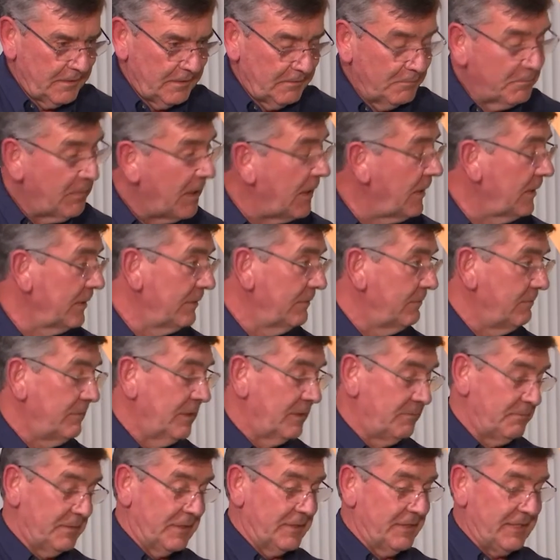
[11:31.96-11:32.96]
Mine,
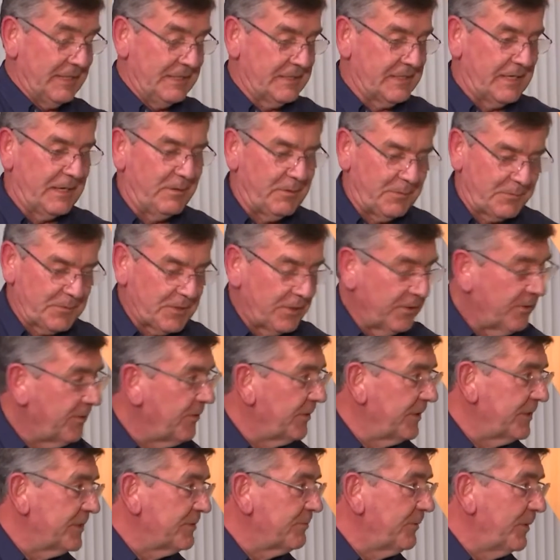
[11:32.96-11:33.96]
I guess our
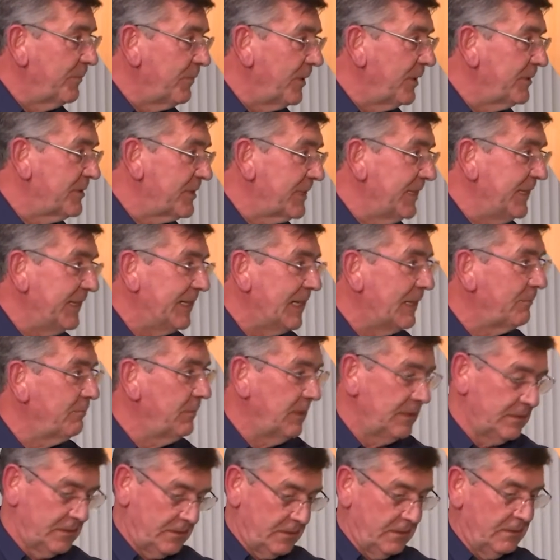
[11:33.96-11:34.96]
priorities were mostly
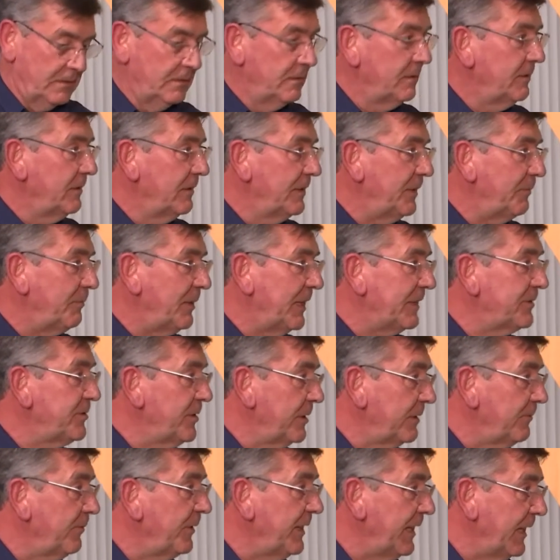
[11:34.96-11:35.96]
numbers. The
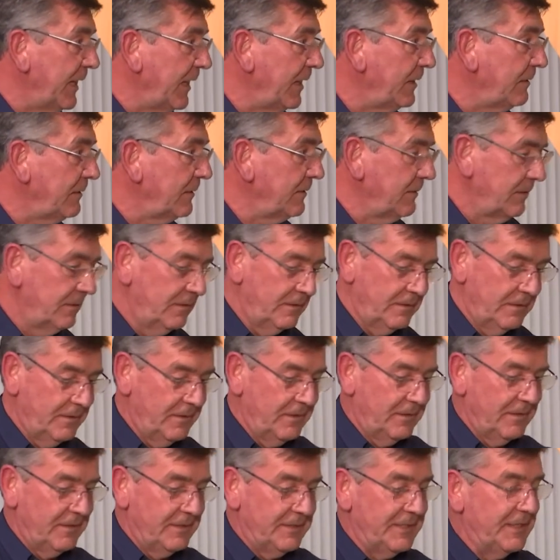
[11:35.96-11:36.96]
budget we had,
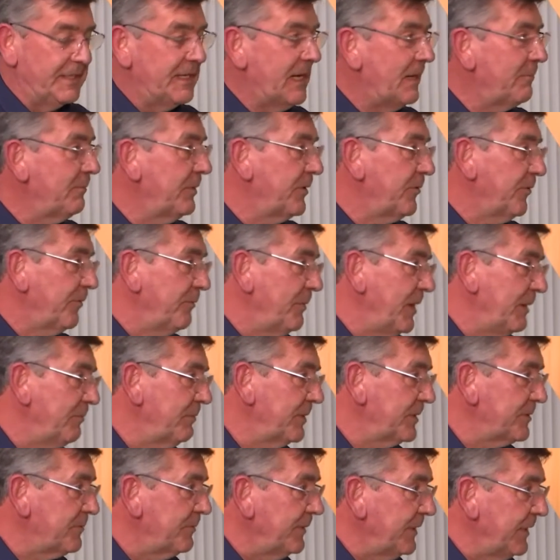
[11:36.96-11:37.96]
the number of
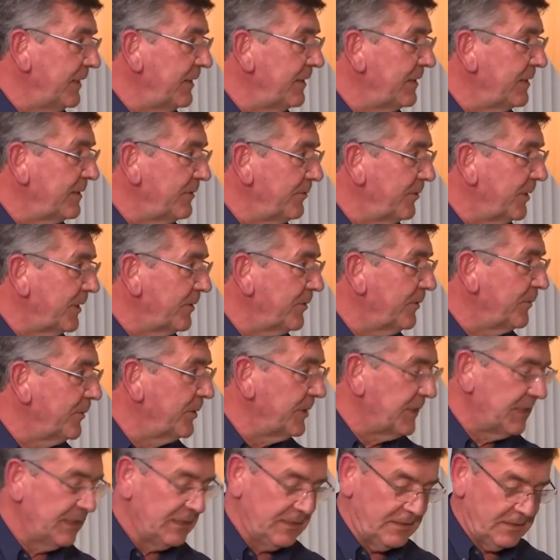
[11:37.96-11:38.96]
members we needed to
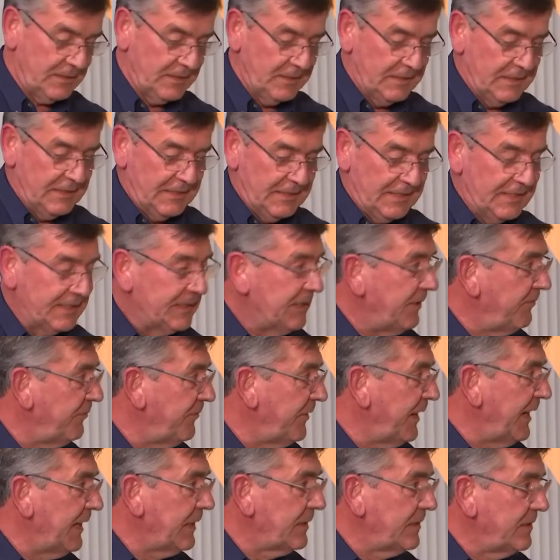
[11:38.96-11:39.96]
accommodate, and the
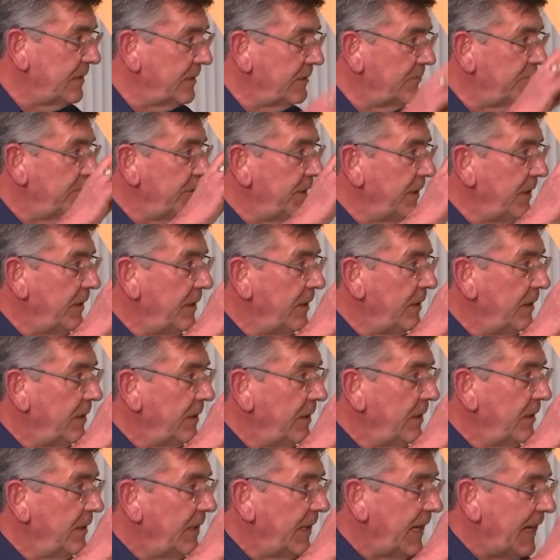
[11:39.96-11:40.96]
fact that we
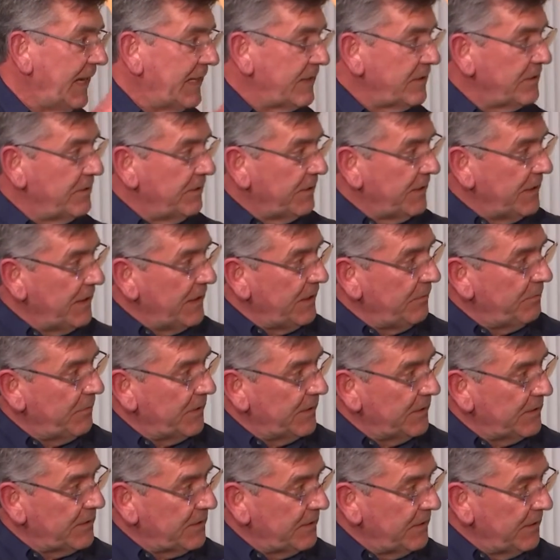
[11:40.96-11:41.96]
had to keep
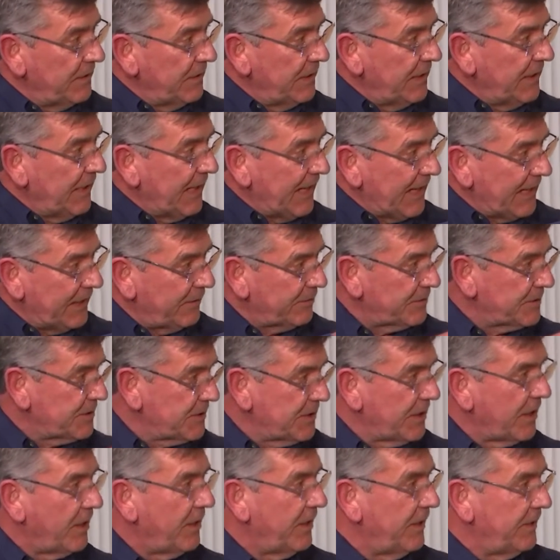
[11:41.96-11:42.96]
it
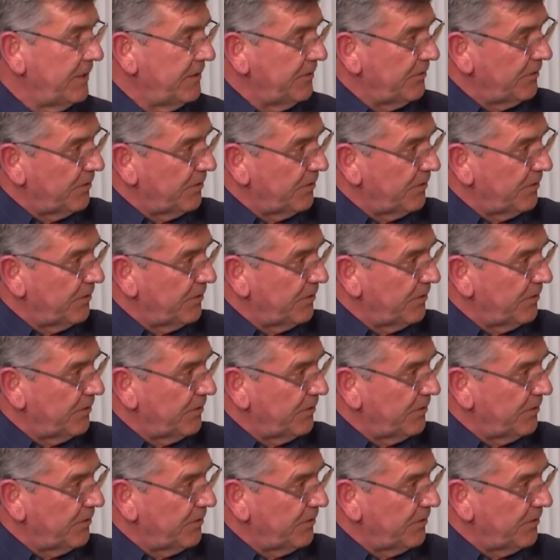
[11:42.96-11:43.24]
outside